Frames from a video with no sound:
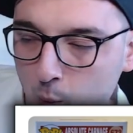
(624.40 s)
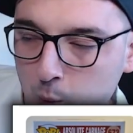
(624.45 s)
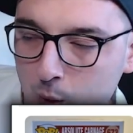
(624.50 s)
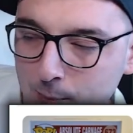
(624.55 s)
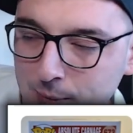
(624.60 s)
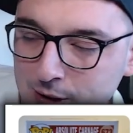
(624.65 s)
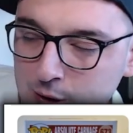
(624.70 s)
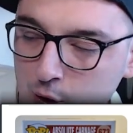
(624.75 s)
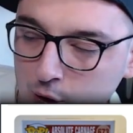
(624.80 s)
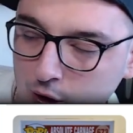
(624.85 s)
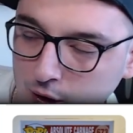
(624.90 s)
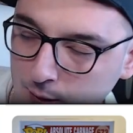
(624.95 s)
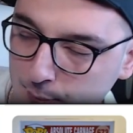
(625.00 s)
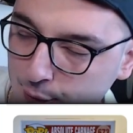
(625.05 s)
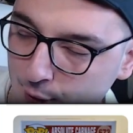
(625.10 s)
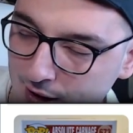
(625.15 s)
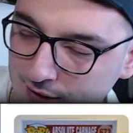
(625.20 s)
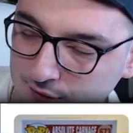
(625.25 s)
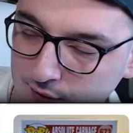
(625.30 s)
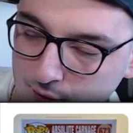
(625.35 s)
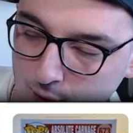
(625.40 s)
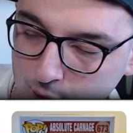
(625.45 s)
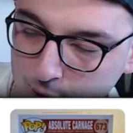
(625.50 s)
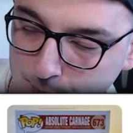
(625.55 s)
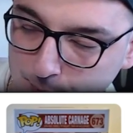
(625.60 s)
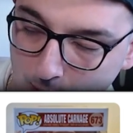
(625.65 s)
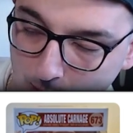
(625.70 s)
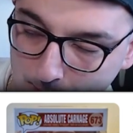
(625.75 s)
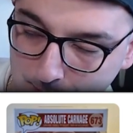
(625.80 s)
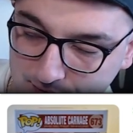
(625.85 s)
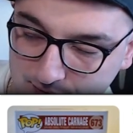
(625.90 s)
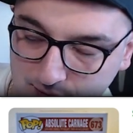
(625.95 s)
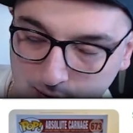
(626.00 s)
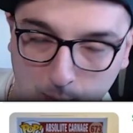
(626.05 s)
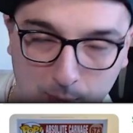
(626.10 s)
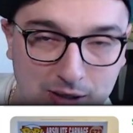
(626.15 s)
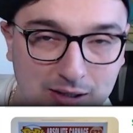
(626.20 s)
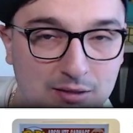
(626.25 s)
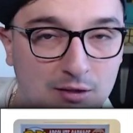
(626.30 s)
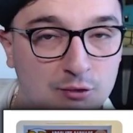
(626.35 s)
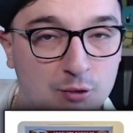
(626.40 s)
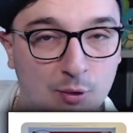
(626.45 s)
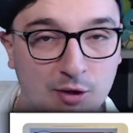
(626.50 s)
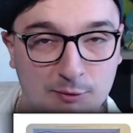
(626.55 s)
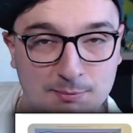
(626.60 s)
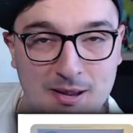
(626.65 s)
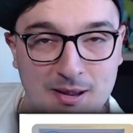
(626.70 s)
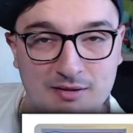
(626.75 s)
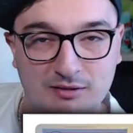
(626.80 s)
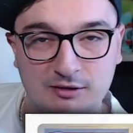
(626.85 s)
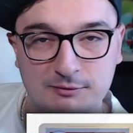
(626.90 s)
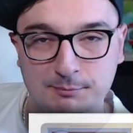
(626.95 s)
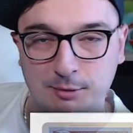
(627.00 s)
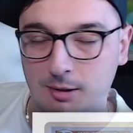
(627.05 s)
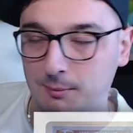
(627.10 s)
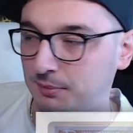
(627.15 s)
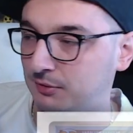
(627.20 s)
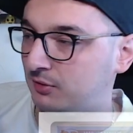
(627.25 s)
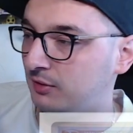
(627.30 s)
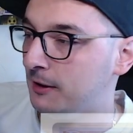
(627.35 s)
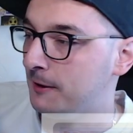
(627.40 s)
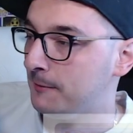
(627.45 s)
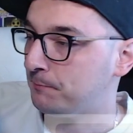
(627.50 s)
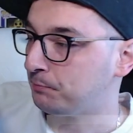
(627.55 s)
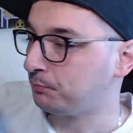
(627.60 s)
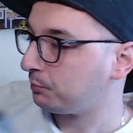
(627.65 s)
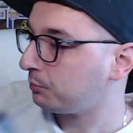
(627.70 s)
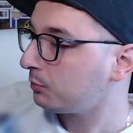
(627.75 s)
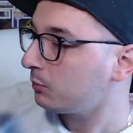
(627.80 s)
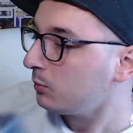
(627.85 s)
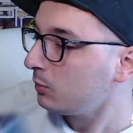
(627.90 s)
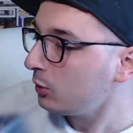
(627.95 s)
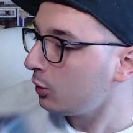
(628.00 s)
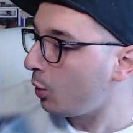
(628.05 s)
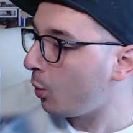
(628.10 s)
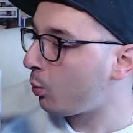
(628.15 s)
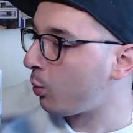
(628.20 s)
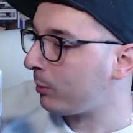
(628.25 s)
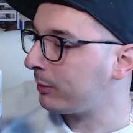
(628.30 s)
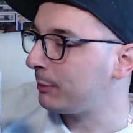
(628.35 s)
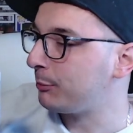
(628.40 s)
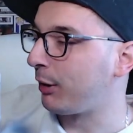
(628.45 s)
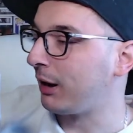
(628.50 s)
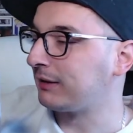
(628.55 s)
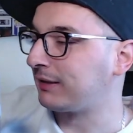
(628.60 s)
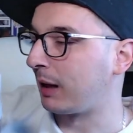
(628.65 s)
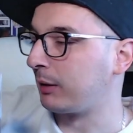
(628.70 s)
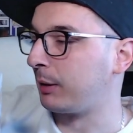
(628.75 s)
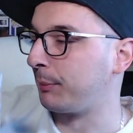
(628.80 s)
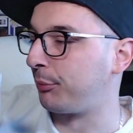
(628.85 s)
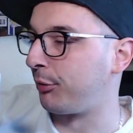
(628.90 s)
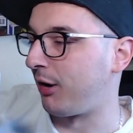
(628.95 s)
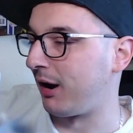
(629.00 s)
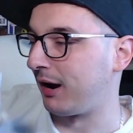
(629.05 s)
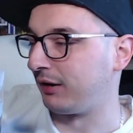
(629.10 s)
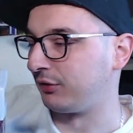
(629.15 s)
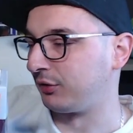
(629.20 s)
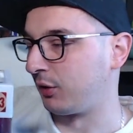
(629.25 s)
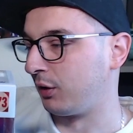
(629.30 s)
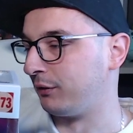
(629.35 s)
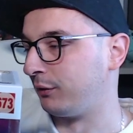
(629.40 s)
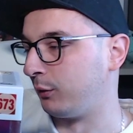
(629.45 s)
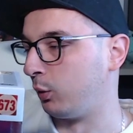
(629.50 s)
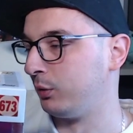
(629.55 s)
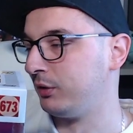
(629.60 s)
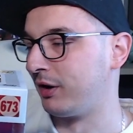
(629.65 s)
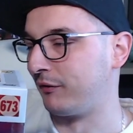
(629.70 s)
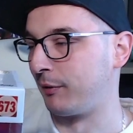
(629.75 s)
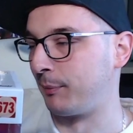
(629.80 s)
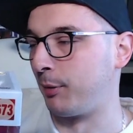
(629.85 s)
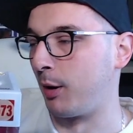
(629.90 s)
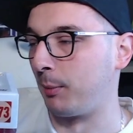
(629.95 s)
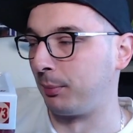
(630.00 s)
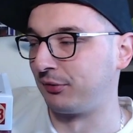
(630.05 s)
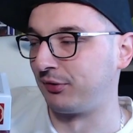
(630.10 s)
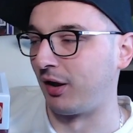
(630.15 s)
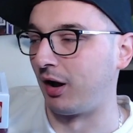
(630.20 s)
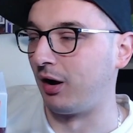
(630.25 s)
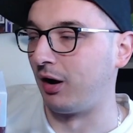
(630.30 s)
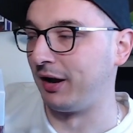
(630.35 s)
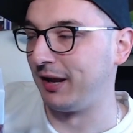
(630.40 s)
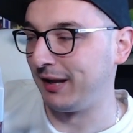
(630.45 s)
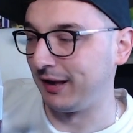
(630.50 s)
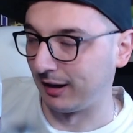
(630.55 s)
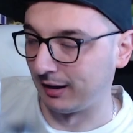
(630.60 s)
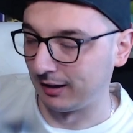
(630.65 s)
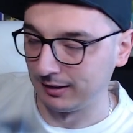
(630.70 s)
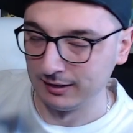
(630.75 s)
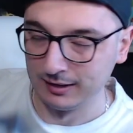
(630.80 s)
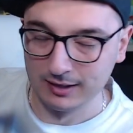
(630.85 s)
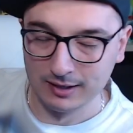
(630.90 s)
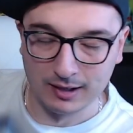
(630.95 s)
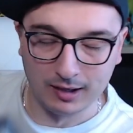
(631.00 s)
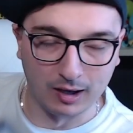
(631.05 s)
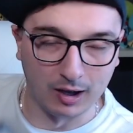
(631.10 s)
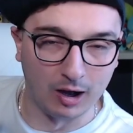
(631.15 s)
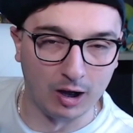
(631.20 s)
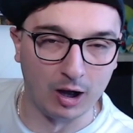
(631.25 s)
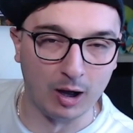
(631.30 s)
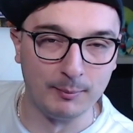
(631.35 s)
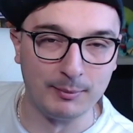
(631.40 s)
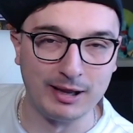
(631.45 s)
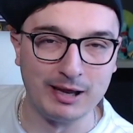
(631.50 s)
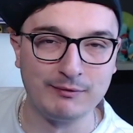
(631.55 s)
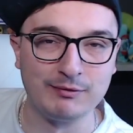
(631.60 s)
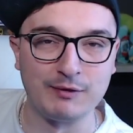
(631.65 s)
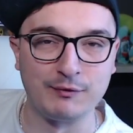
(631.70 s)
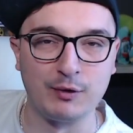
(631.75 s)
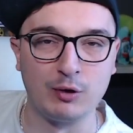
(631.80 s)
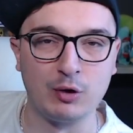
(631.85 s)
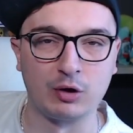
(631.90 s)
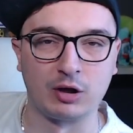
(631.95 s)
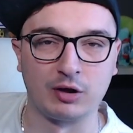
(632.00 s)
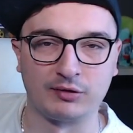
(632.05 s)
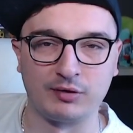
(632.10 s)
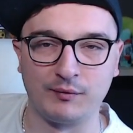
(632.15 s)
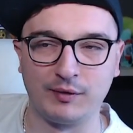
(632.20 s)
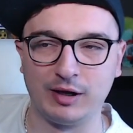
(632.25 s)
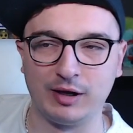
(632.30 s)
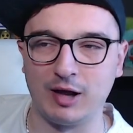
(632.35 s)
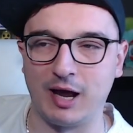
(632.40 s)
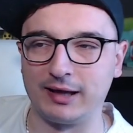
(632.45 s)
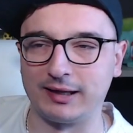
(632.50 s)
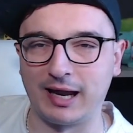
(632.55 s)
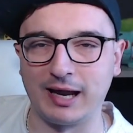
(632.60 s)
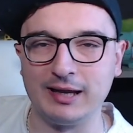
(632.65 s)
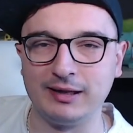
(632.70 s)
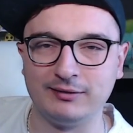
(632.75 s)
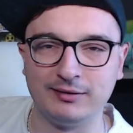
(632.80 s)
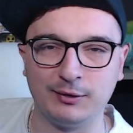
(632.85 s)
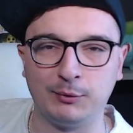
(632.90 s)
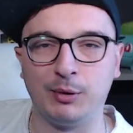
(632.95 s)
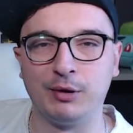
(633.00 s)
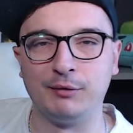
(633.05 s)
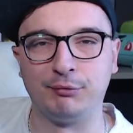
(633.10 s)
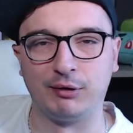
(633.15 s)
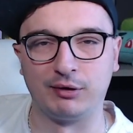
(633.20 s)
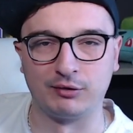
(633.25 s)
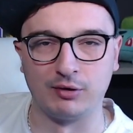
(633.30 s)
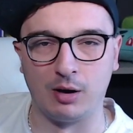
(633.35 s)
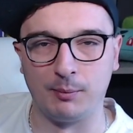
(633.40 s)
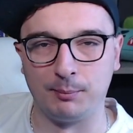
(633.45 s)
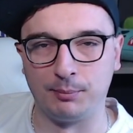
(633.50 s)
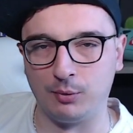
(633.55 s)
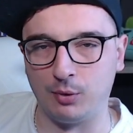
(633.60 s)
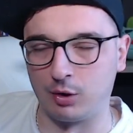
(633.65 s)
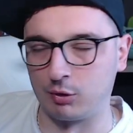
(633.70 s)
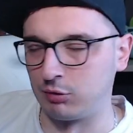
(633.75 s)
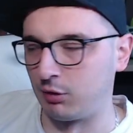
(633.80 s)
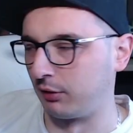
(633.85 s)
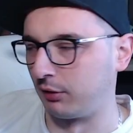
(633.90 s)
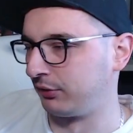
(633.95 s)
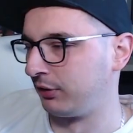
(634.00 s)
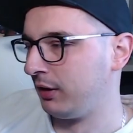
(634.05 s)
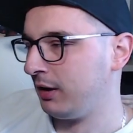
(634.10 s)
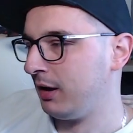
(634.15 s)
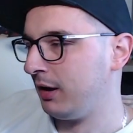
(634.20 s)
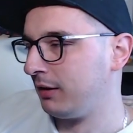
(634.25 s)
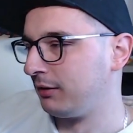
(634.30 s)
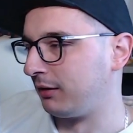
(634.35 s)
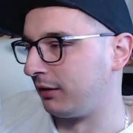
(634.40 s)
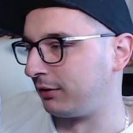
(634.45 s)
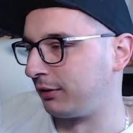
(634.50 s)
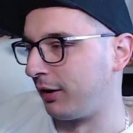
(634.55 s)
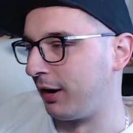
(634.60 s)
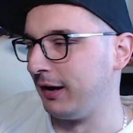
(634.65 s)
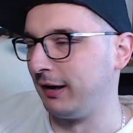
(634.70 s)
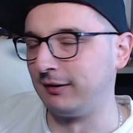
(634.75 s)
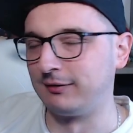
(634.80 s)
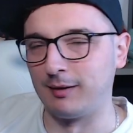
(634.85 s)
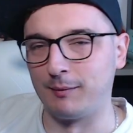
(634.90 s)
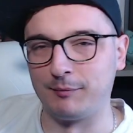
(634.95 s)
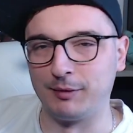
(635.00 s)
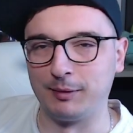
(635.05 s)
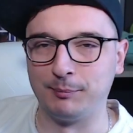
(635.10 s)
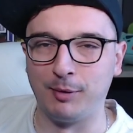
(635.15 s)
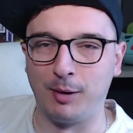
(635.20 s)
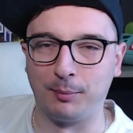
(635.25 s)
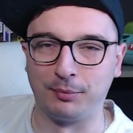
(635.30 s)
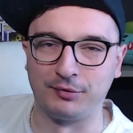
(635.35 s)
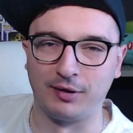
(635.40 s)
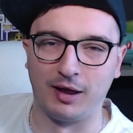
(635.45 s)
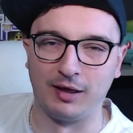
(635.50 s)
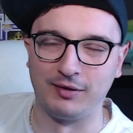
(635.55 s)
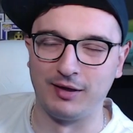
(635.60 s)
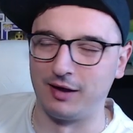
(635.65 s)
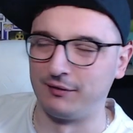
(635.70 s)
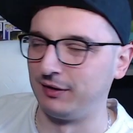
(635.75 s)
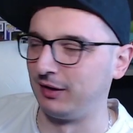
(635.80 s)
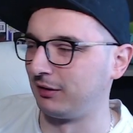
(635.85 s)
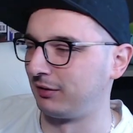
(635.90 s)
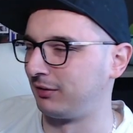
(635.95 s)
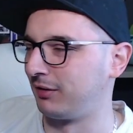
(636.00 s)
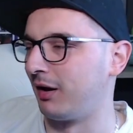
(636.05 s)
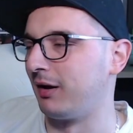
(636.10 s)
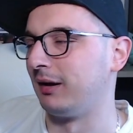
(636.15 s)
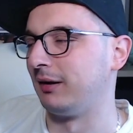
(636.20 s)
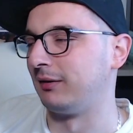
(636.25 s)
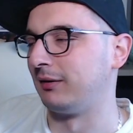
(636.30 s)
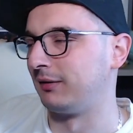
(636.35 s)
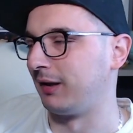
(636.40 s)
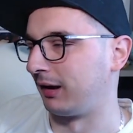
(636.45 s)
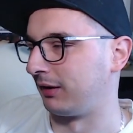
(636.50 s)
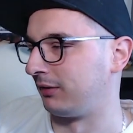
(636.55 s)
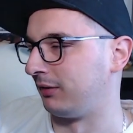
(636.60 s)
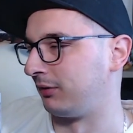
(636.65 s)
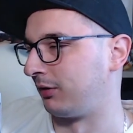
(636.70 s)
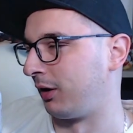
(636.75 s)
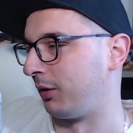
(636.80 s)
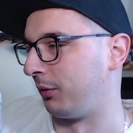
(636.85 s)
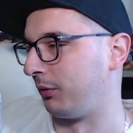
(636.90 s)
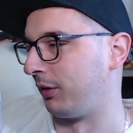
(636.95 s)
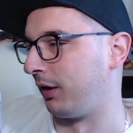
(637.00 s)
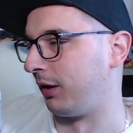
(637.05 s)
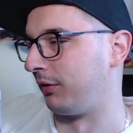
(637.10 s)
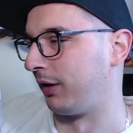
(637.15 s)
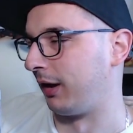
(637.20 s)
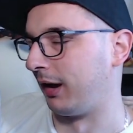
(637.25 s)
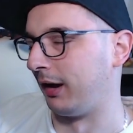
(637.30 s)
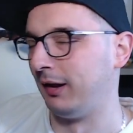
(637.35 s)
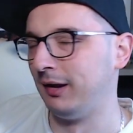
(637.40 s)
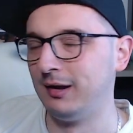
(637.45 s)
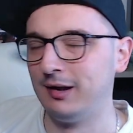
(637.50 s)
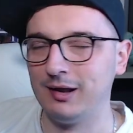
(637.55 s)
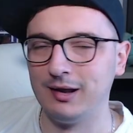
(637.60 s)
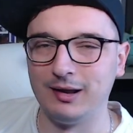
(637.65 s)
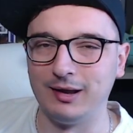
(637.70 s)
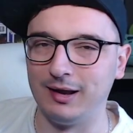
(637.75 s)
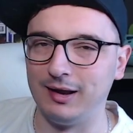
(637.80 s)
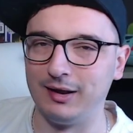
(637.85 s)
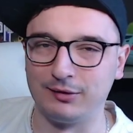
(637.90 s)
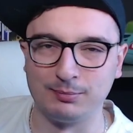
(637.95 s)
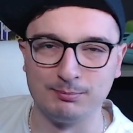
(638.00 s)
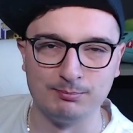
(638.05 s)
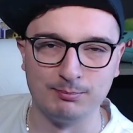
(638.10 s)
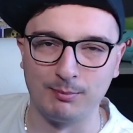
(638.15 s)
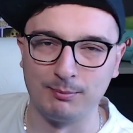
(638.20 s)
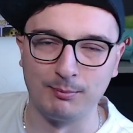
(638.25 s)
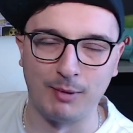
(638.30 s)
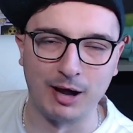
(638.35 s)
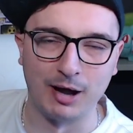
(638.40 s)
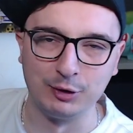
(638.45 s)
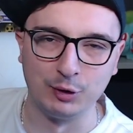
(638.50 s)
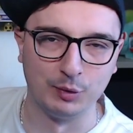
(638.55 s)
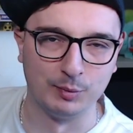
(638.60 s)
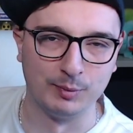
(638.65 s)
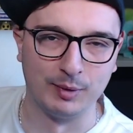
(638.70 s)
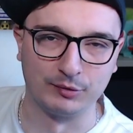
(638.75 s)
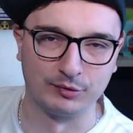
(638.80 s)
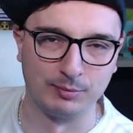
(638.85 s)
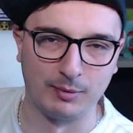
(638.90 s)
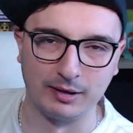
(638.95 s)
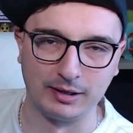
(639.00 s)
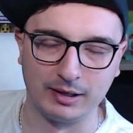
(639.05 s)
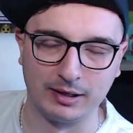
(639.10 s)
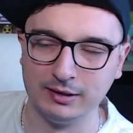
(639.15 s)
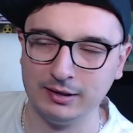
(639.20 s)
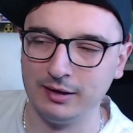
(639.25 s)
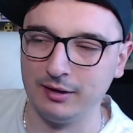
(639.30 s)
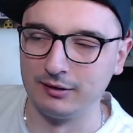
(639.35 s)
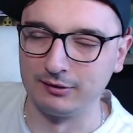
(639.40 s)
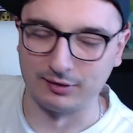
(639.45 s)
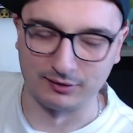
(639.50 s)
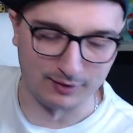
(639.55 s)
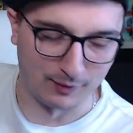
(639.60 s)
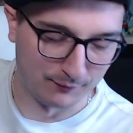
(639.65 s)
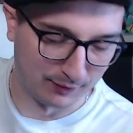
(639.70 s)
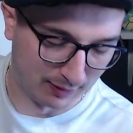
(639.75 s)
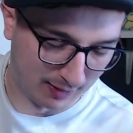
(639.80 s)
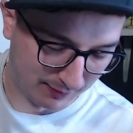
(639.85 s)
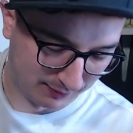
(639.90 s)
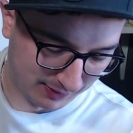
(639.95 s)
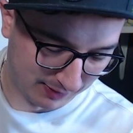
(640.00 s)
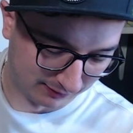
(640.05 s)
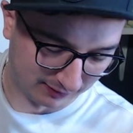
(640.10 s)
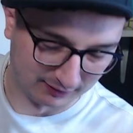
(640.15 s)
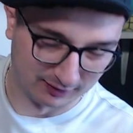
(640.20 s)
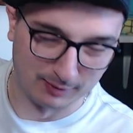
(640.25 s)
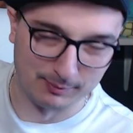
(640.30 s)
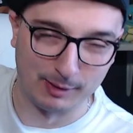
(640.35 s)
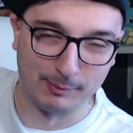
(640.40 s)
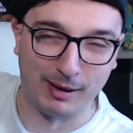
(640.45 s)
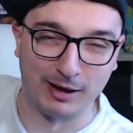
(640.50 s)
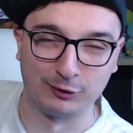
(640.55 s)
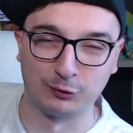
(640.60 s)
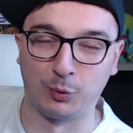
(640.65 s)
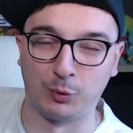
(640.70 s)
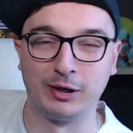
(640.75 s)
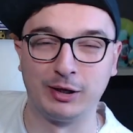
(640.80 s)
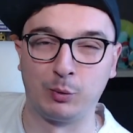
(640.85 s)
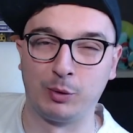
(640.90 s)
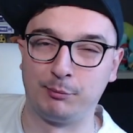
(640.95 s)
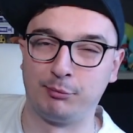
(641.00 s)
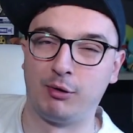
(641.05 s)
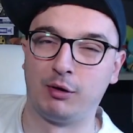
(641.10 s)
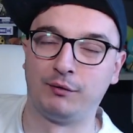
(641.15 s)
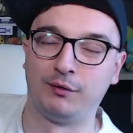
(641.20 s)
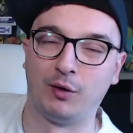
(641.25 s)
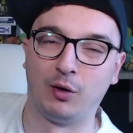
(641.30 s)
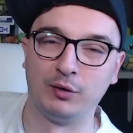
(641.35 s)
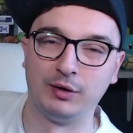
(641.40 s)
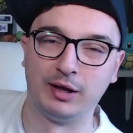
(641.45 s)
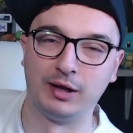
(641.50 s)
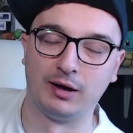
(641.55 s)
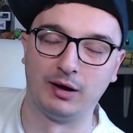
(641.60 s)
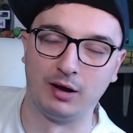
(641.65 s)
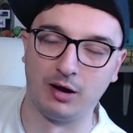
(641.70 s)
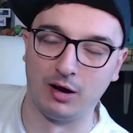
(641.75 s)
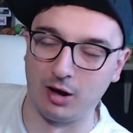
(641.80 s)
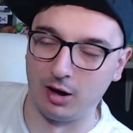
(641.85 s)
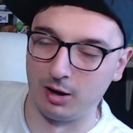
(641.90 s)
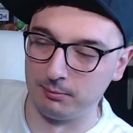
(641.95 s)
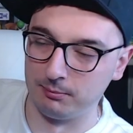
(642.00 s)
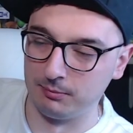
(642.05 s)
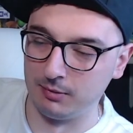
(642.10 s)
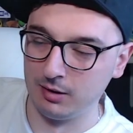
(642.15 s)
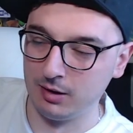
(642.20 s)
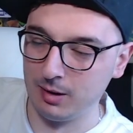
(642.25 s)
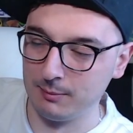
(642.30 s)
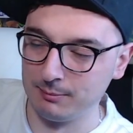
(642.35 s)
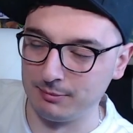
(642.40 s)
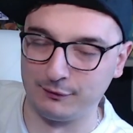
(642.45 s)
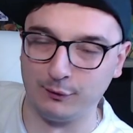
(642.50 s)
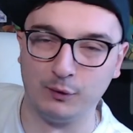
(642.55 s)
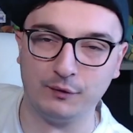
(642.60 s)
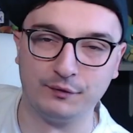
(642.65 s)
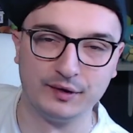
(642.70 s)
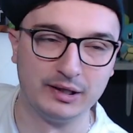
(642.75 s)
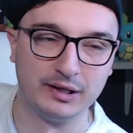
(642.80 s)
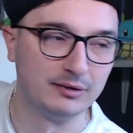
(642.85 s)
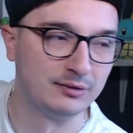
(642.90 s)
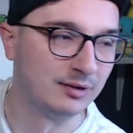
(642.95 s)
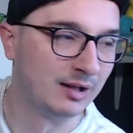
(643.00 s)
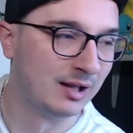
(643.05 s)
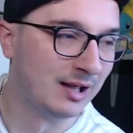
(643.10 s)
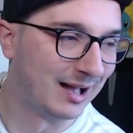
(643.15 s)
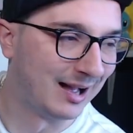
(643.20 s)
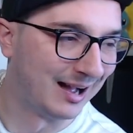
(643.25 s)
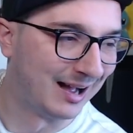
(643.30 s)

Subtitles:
when we look at the price of those pops, the too expensive pops, when we break down the price of all the other pops that are here, even if you look at something like 80 quid, for example, across the 30-something pops that are there, I think it's 36 in total that are there, it's minute amounts of money. So something like this is going to be about 20 quid profit on it before fees.